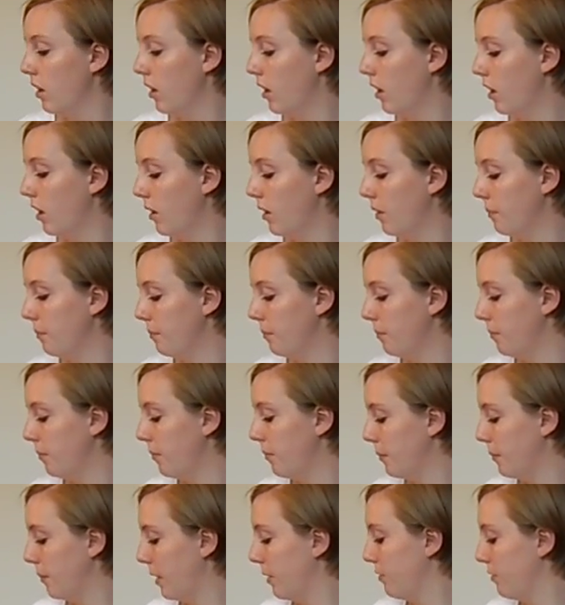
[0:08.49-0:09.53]

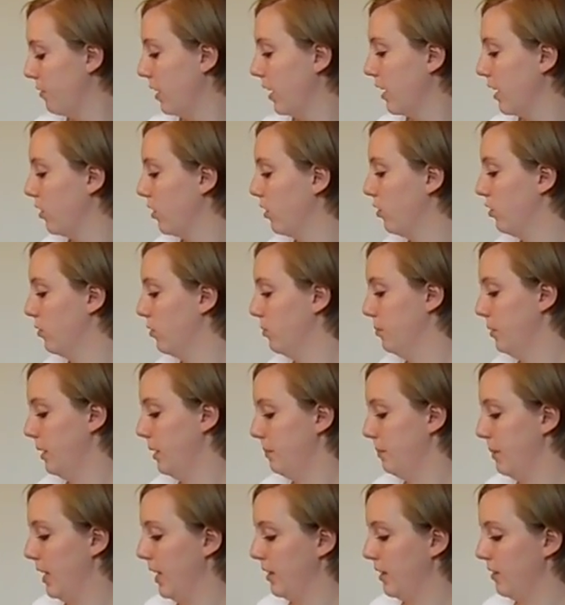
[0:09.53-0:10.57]
I've like got all
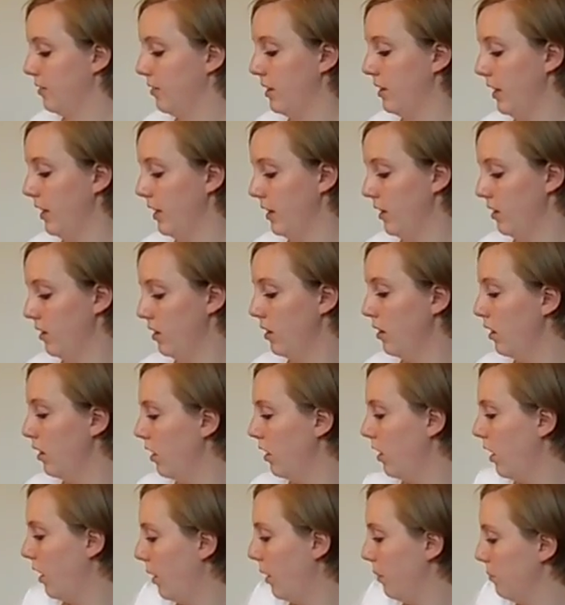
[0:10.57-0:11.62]
my bags here.
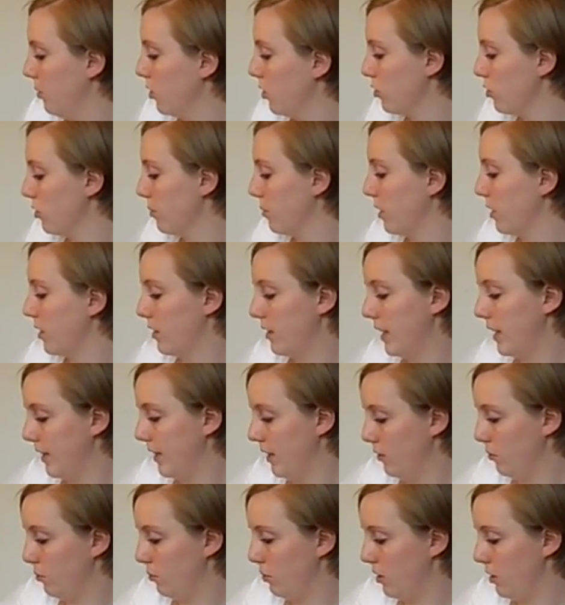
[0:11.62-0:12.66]
I'm not sure I'm going to
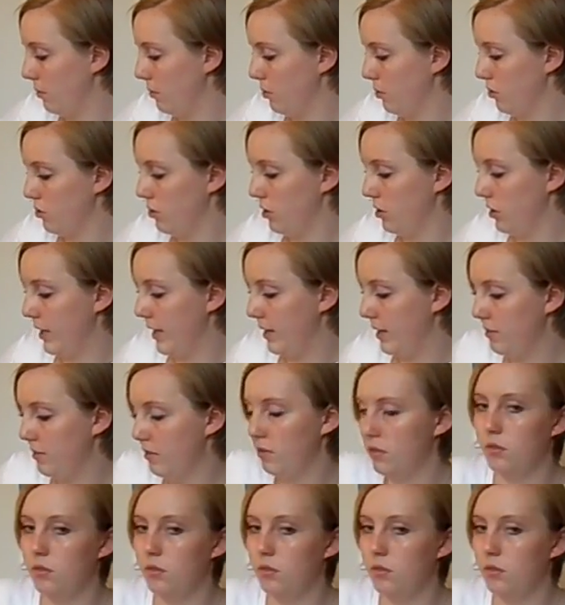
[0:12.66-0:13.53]
take this one, I'm not sure yet.